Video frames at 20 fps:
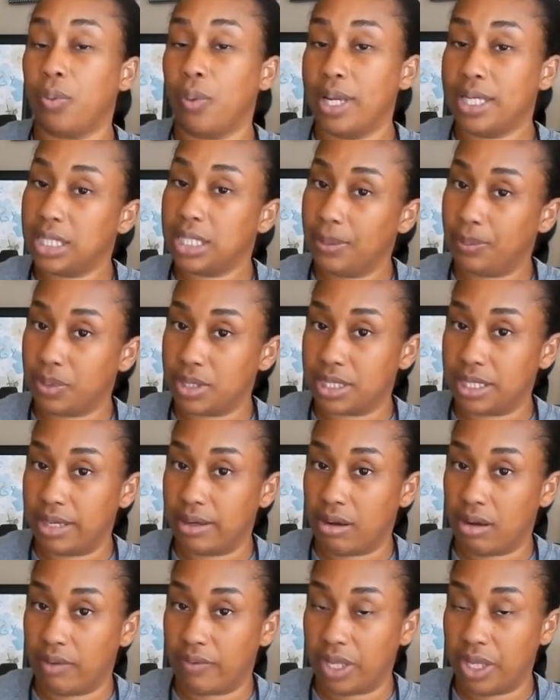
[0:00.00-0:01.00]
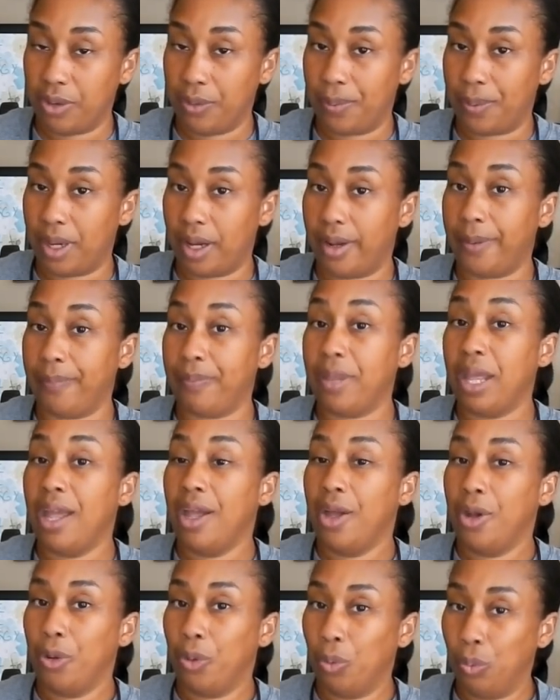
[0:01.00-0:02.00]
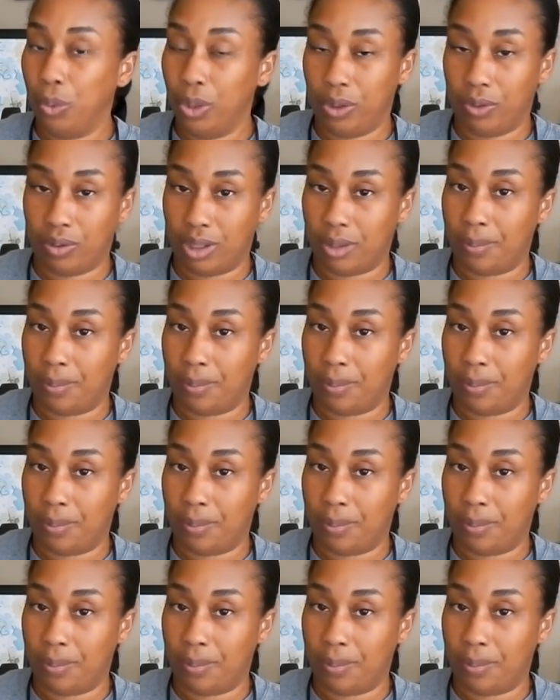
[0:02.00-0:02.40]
20% off coupon will